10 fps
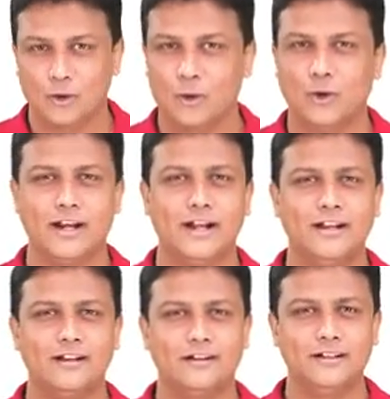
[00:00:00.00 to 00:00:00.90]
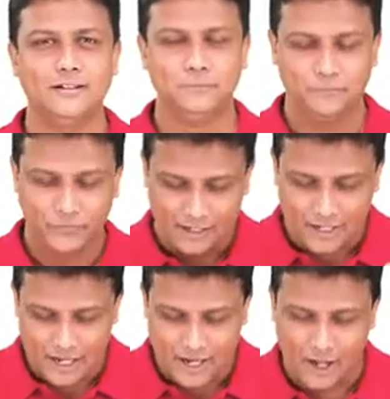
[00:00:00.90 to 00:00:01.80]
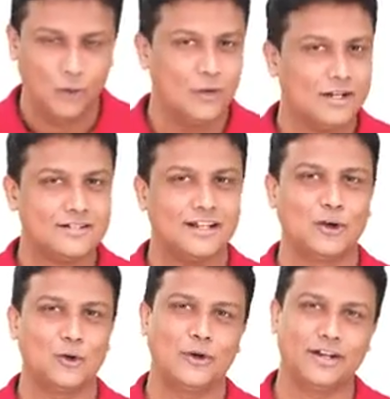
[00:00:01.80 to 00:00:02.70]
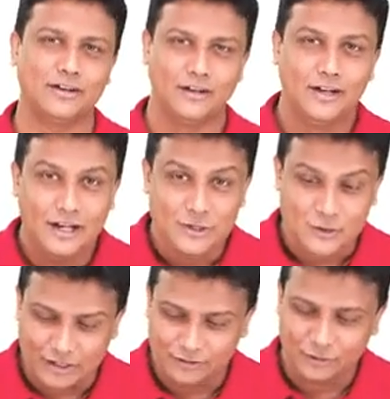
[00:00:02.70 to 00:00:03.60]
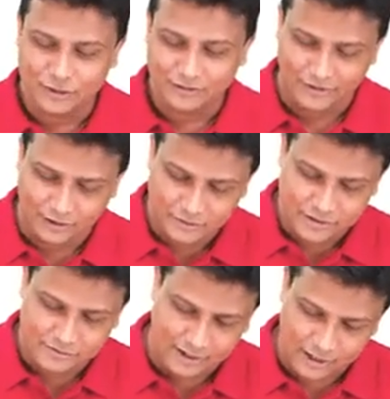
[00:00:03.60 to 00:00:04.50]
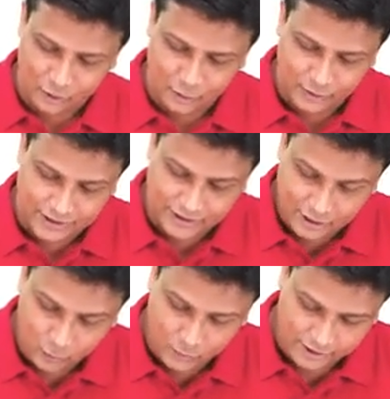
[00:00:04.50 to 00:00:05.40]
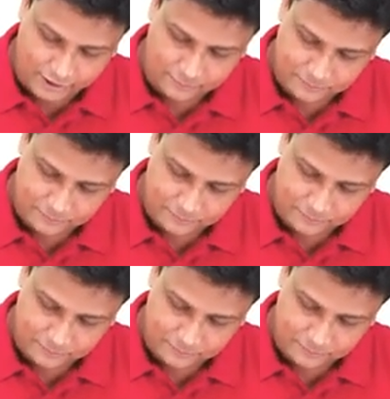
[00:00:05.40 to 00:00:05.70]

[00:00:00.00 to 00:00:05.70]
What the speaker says: Got an idea clear? Now, let's include here. So, therefore, the fibers will now go and end where?